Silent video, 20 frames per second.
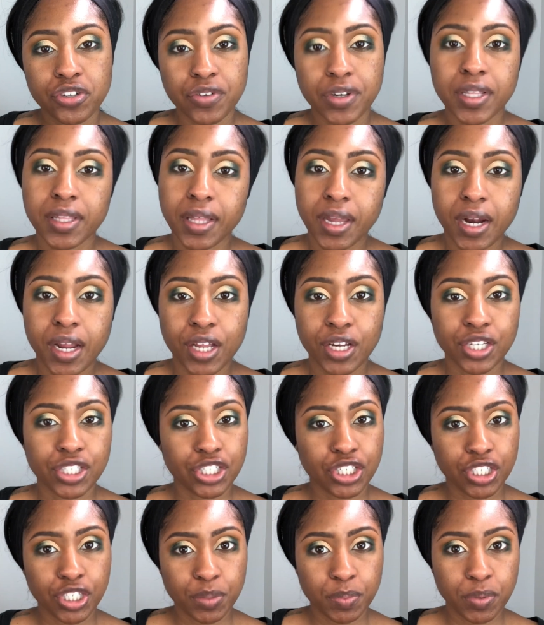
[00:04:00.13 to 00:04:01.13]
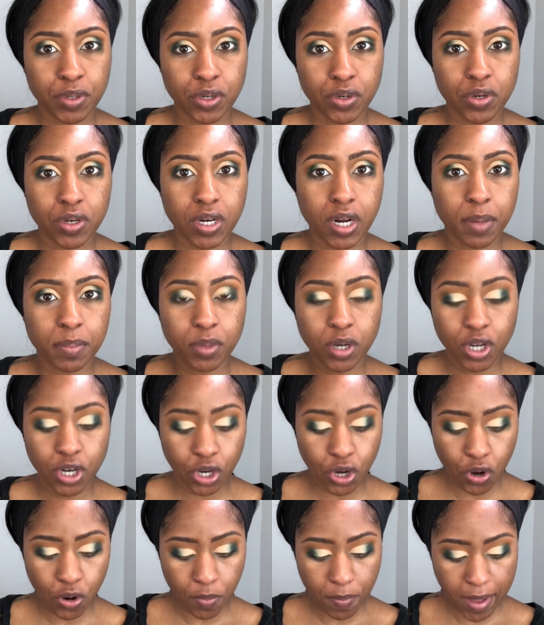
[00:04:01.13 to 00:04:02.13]
green that I initially put on, I'm gonna
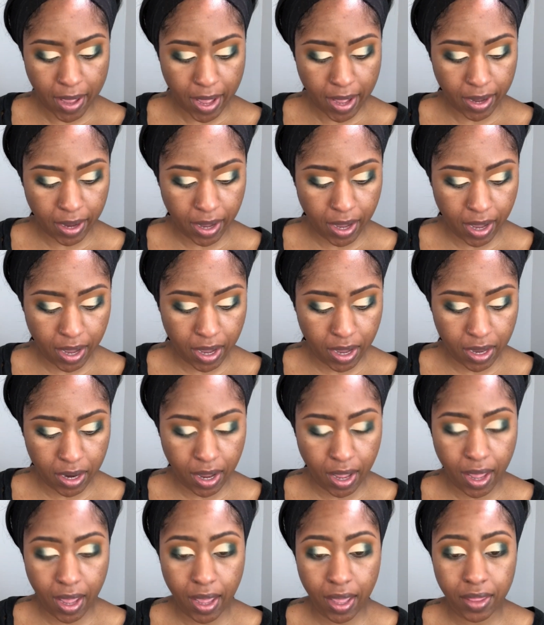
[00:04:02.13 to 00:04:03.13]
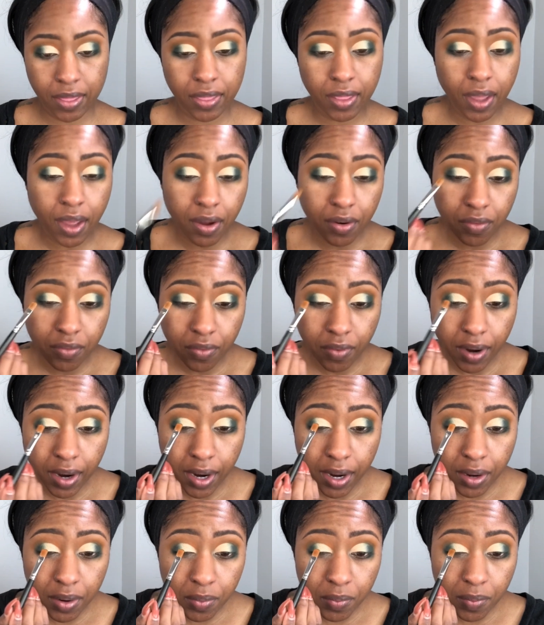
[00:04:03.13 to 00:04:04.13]
go back and add that
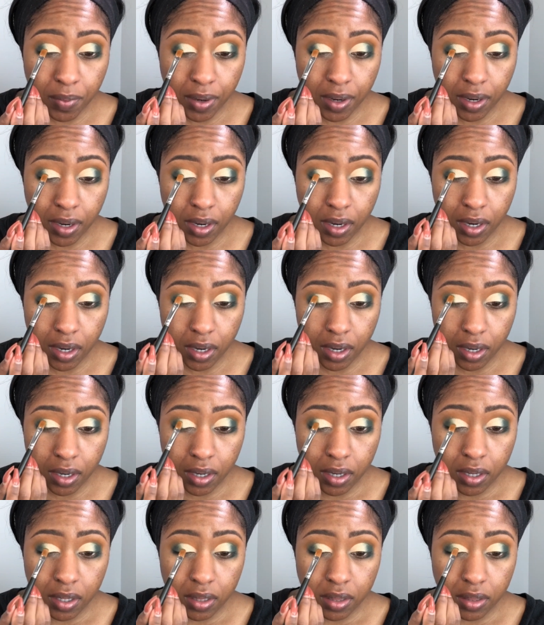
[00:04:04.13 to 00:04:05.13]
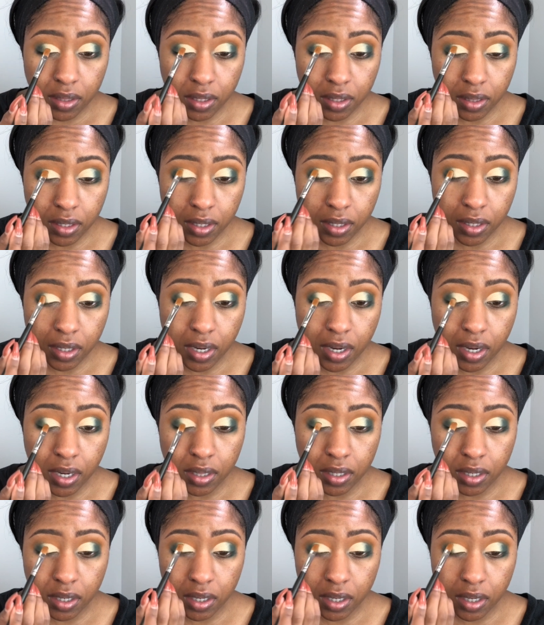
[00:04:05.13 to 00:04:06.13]
right where the lid
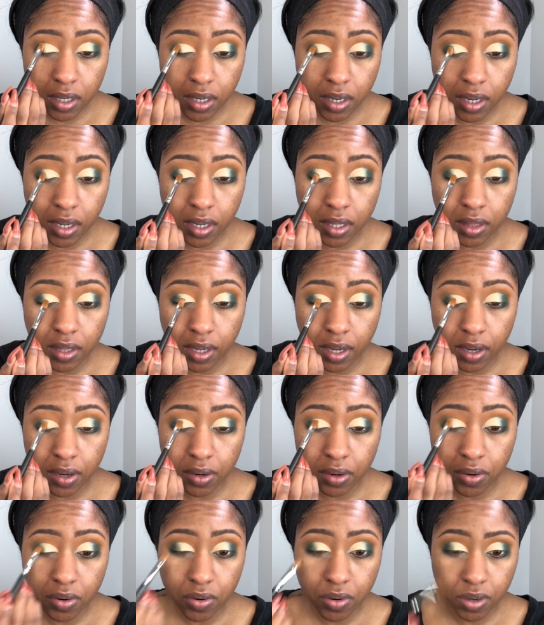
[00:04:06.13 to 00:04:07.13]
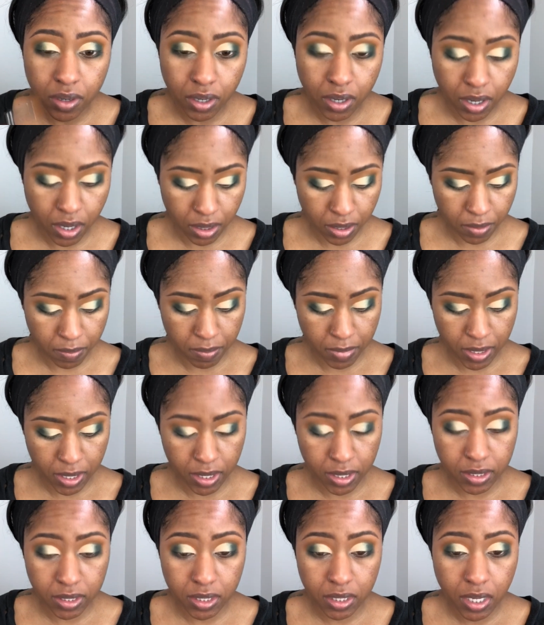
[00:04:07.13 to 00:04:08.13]
color and the outer corner color
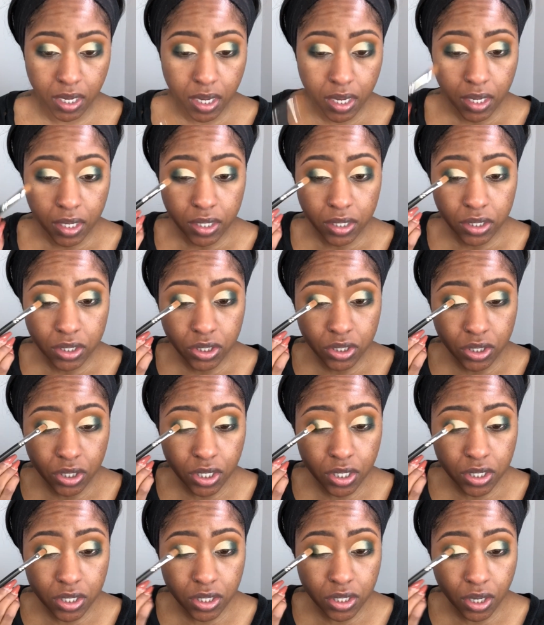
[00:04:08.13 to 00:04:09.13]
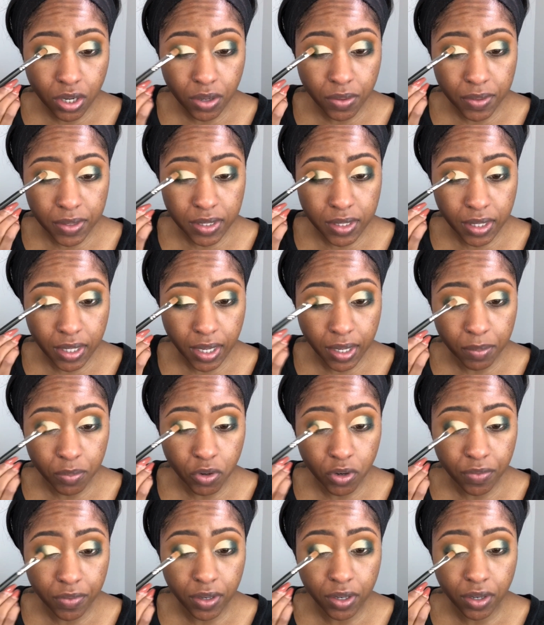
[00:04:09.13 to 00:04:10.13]
meets, just so it's like more
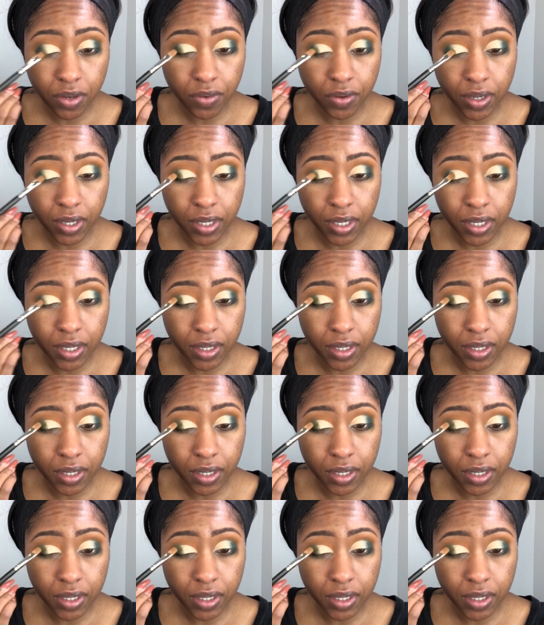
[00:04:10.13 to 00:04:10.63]
of a gradient.